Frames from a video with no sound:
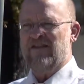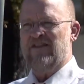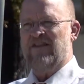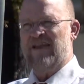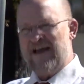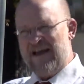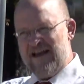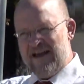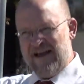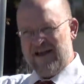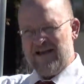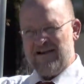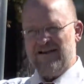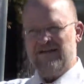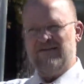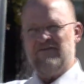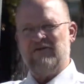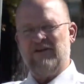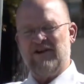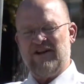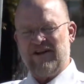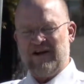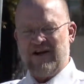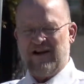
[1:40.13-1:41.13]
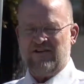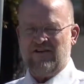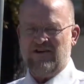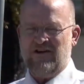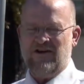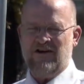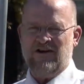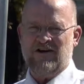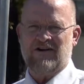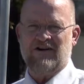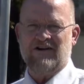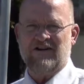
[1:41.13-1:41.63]
Then, when you got
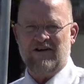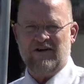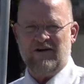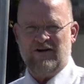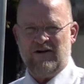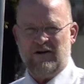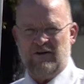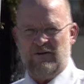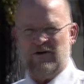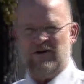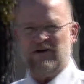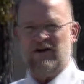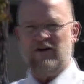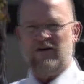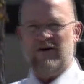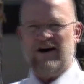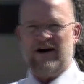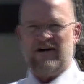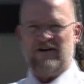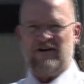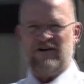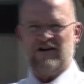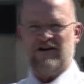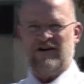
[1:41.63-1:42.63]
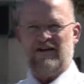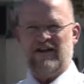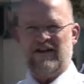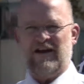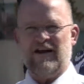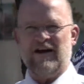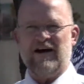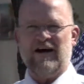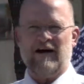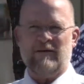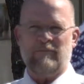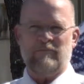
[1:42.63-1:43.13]
the all clear, you would go out and
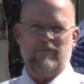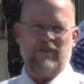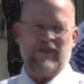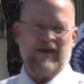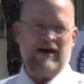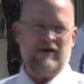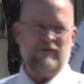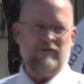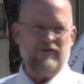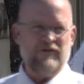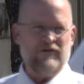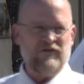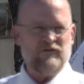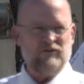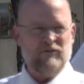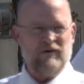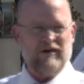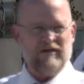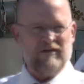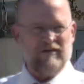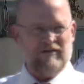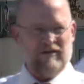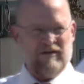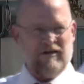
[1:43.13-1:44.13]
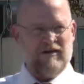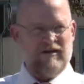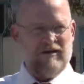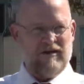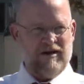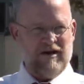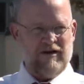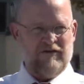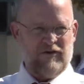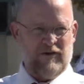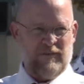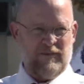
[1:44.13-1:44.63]
clean up. That was what the
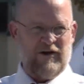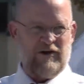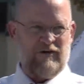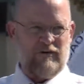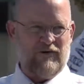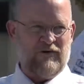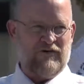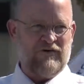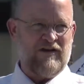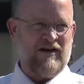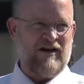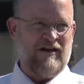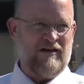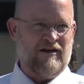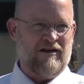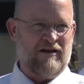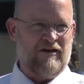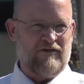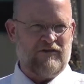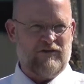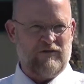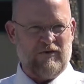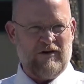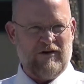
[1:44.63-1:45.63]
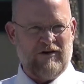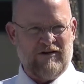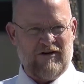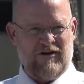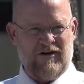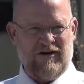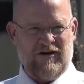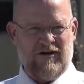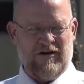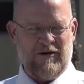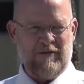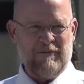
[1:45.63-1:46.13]
government was telling us we
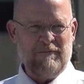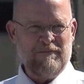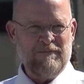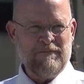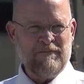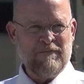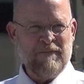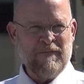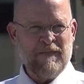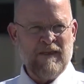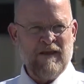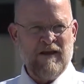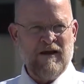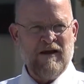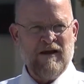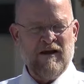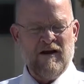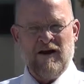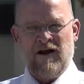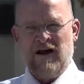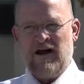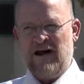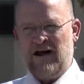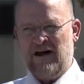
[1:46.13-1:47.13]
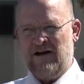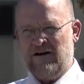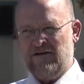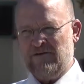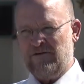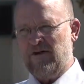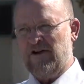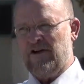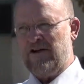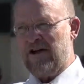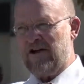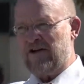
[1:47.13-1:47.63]
could do.
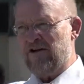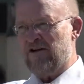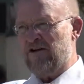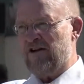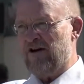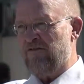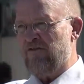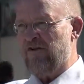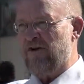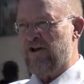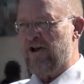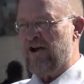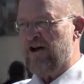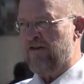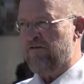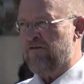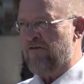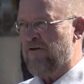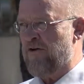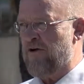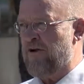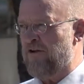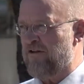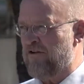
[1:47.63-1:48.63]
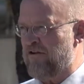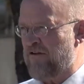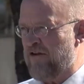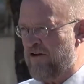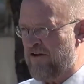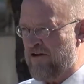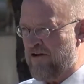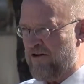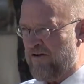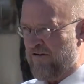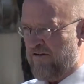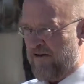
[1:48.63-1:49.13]
The duck and cover in California
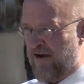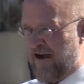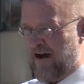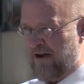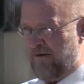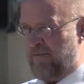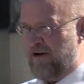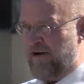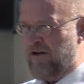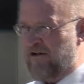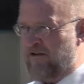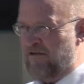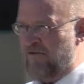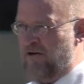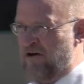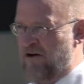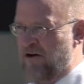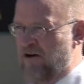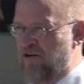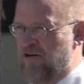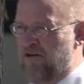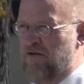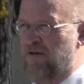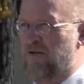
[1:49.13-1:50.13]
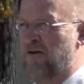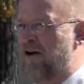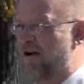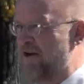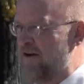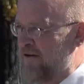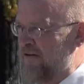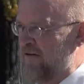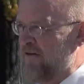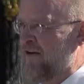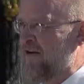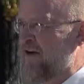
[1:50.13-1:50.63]
still goes on, but it's for
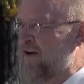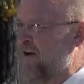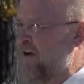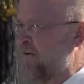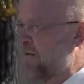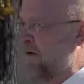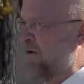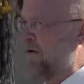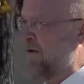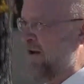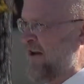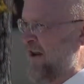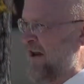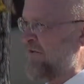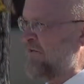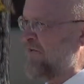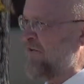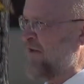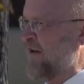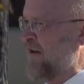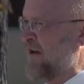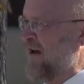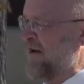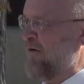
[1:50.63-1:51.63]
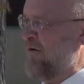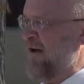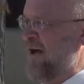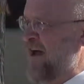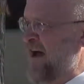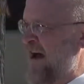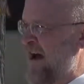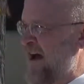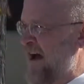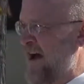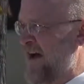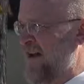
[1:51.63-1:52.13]
earthquakes. But we
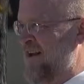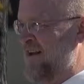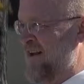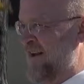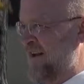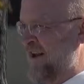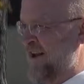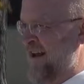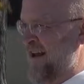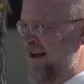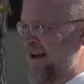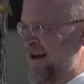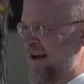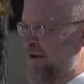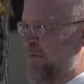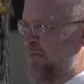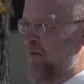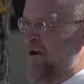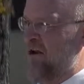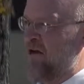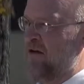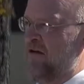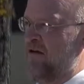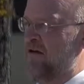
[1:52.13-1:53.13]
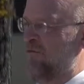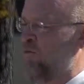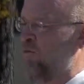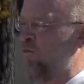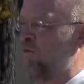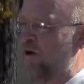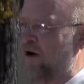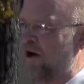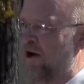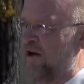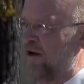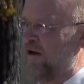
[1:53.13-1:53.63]
had an enemy,
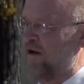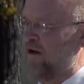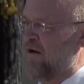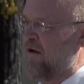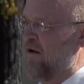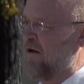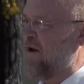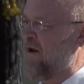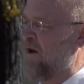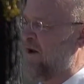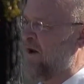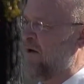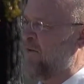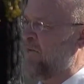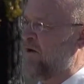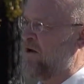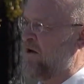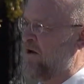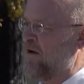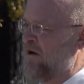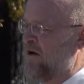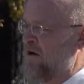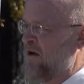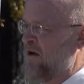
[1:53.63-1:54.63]
one enemy.